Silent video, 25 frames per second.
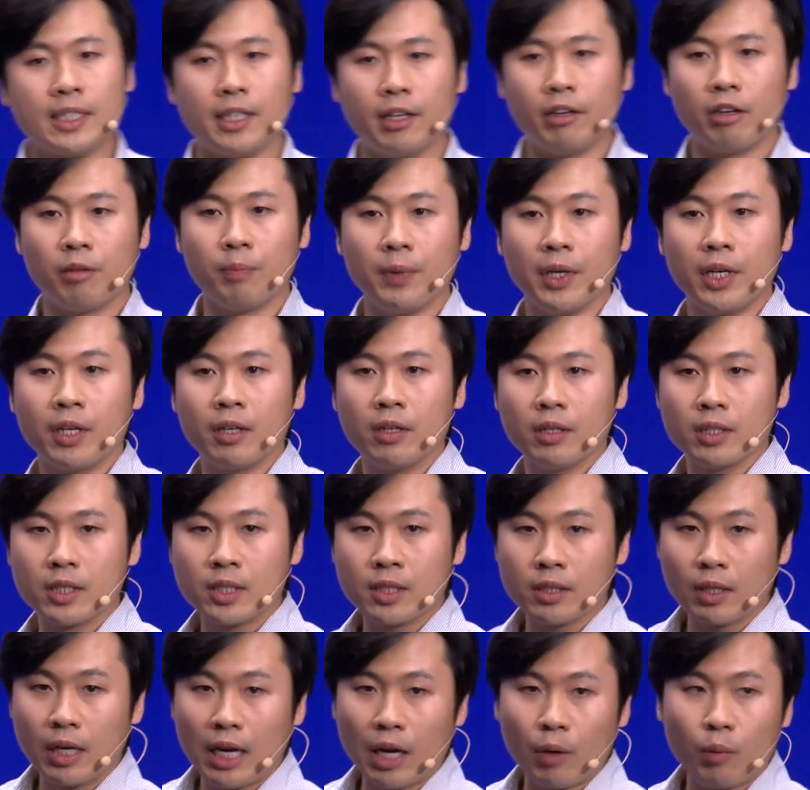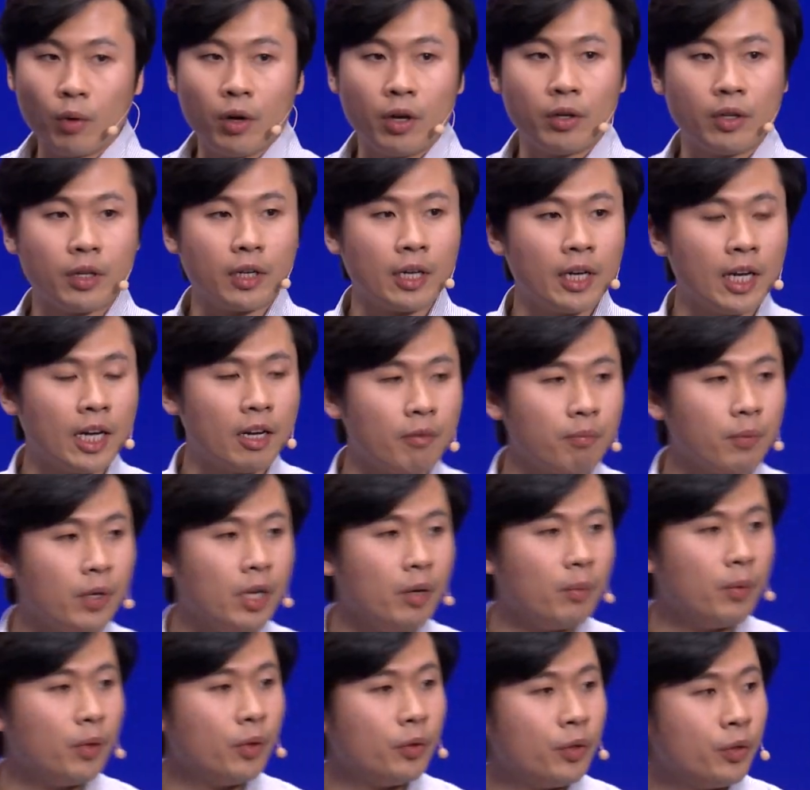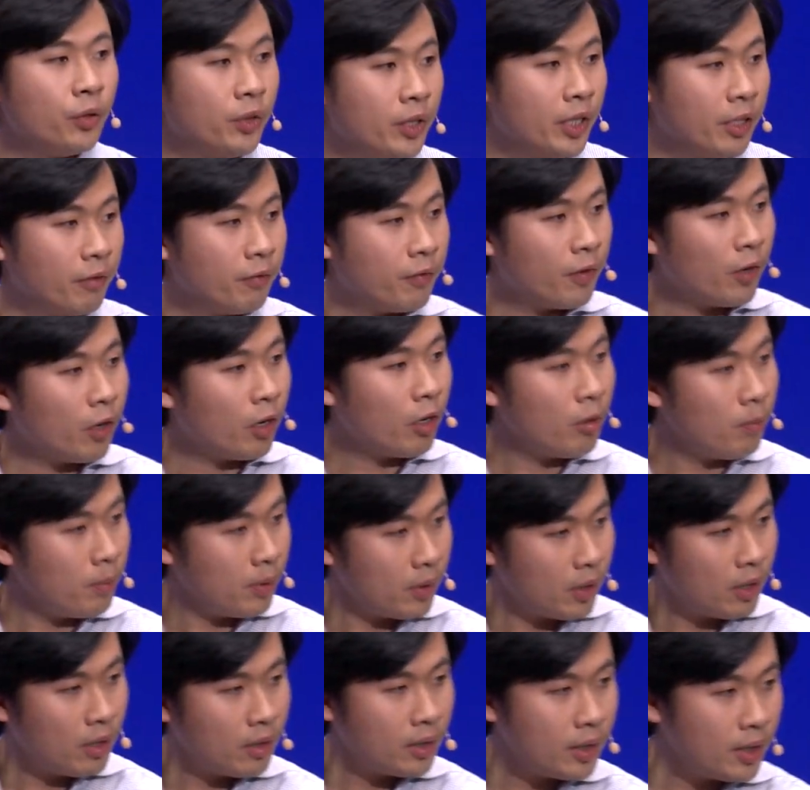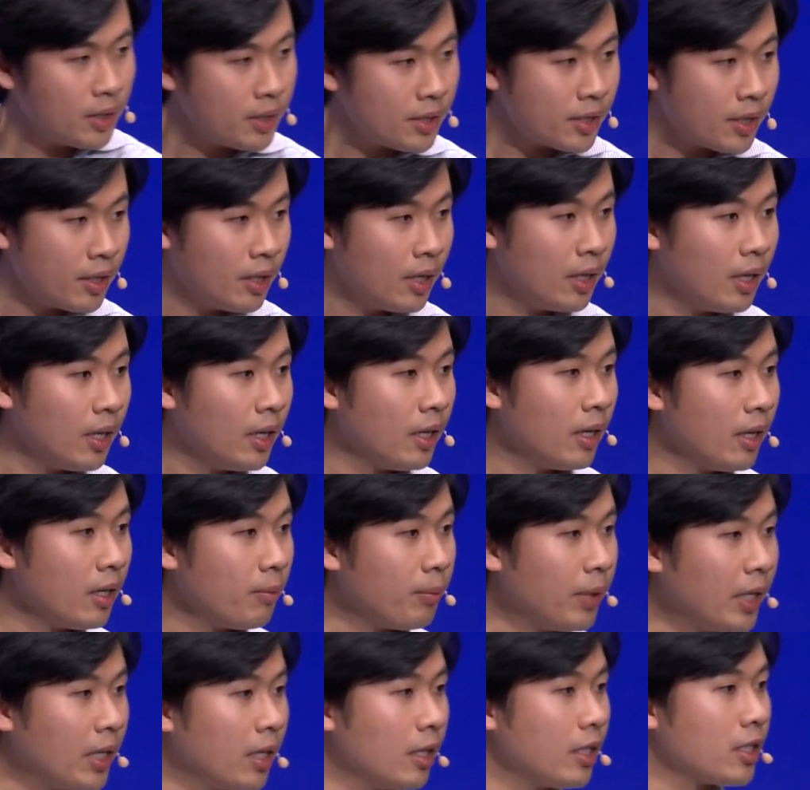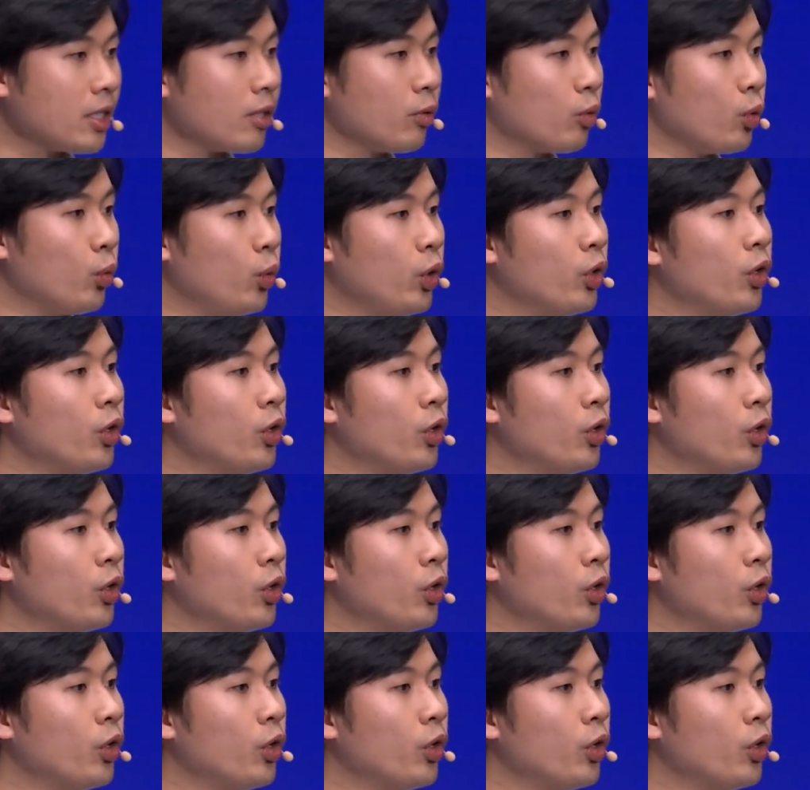there because I want to have people to develop on this, because we